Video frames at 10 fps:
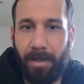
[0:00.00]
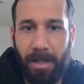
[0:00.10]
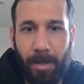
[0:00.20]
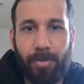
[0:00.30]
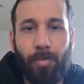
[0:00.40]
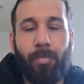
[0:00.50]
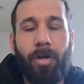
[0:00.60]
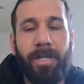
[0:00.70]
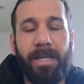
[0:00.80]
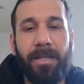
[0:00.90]
He was a
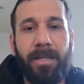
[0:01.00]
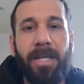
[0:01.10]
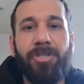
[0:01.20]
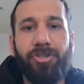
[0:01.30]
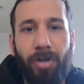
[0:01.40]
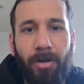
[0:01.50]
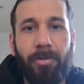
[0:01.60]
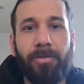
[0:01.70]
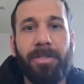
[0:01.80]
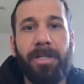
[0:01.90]
rookie. He
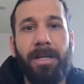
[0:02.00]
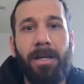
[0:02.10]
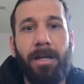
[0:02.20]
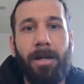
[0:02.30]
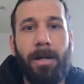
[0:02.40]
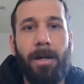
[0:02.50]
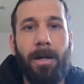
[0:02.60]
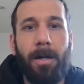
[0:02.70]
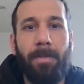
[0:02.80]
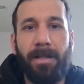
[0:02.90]
struggled.
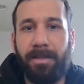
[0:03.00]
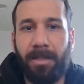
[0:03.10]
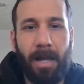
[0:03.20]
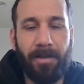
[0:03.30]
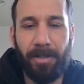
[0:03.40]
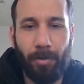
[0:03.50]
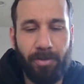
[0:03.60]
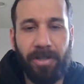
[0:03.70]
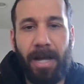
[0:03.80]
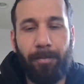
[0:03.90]
I think there
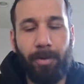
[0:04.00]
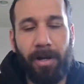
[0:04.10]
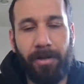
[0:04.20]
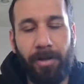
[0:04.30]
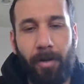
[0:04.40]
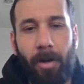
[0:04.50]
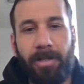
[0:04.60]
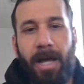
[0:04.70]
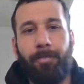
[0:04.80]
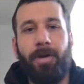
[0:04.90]
was a lot
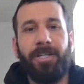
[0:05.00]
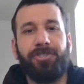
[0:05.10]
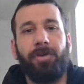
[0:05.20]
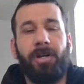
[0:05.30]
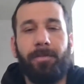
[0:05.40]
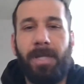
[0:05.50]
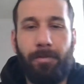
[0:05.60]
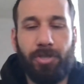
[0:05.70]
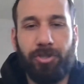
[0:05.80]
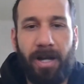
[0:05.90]
of pressure on him. He
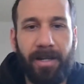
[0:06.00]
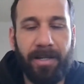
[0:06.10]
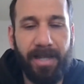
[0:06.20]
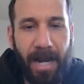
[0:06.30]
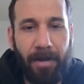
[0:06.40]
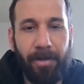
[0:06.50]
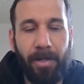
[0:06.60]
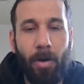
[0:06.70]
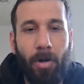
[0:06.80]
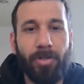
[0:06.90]
was trying to
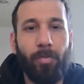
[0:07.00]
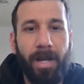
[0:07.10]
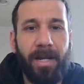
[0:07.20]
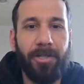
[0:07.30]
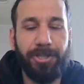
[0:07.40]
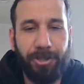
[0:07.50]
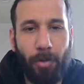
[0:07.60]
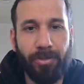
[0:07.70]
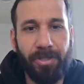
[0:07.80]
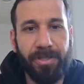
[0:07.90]
carry all the weight on his
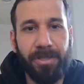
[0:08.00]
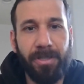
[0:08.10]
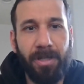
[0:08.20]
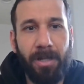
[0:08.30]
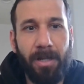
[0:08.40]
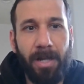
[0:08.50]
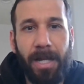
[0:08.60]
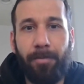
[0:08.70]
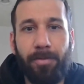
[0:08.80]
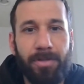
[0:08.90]
shoulders.
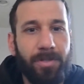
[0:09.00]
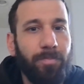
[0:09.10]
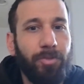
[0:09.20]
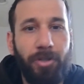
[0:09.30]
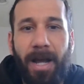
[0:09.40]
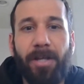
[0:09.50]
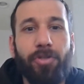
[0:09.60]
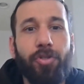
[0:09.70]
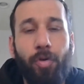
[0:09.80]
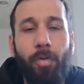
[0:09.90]
He was
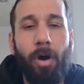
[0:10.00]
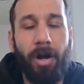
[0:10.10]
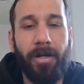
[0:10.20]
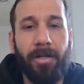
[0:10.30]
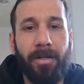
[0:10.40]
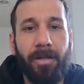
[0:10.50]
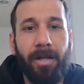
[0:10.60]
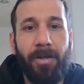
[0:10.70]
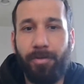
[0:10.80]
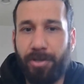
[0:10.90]
trying too hard.
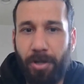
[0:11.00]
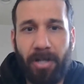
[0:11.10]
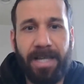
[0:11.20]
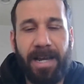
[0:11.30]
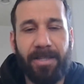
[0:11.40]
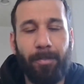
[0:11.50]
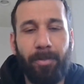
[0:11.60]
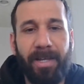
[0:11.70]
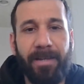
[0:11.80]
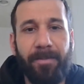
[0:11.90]
And you saw that at the
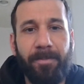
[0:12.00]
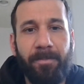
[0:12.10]
plate.